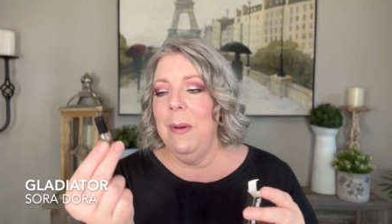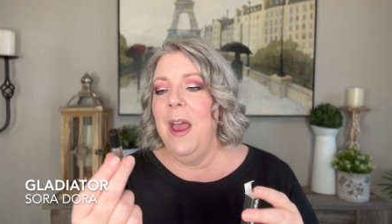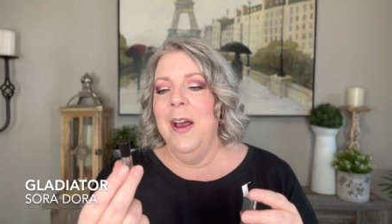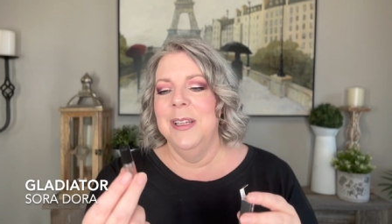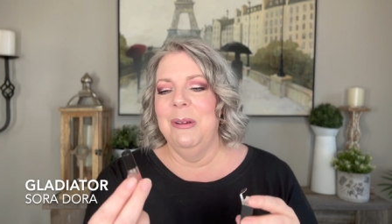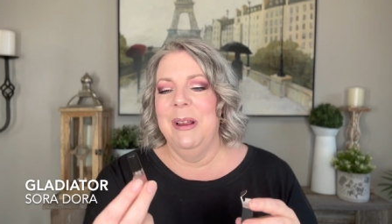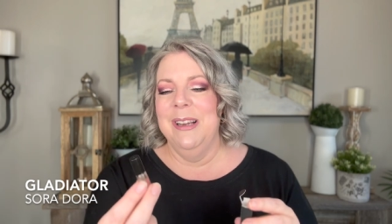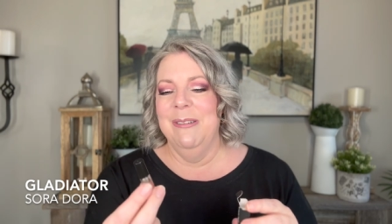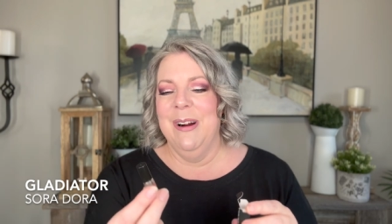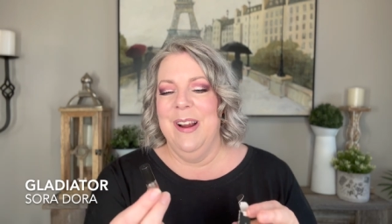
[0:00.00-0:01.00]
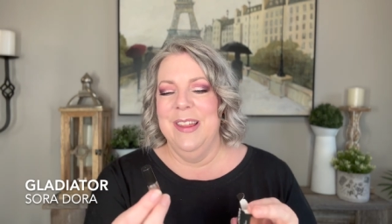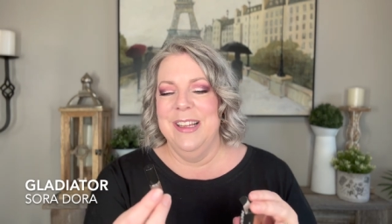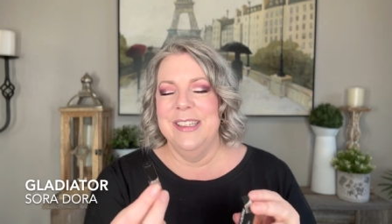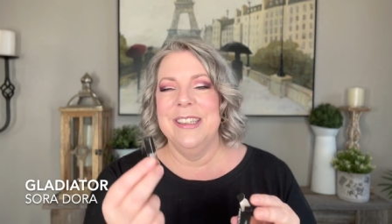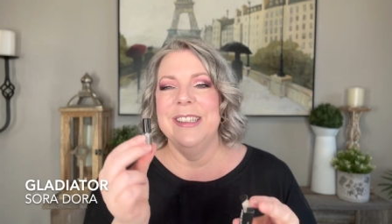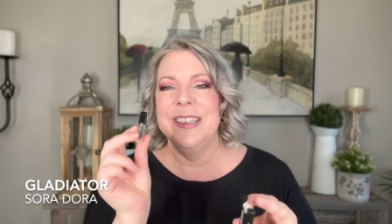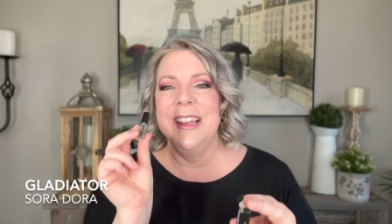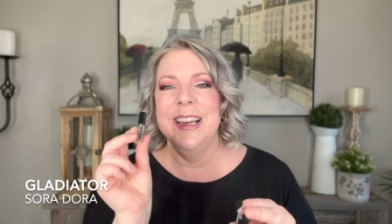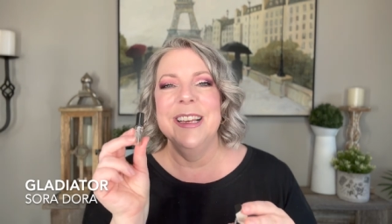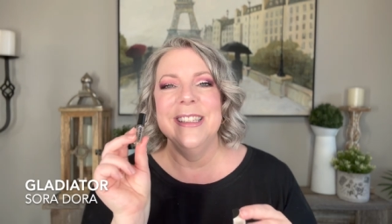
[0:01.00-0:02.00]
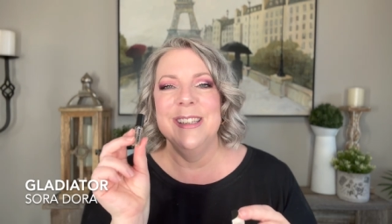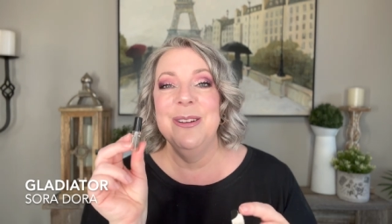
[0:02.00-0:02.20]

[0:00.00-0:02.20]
my husband to wear because I think it's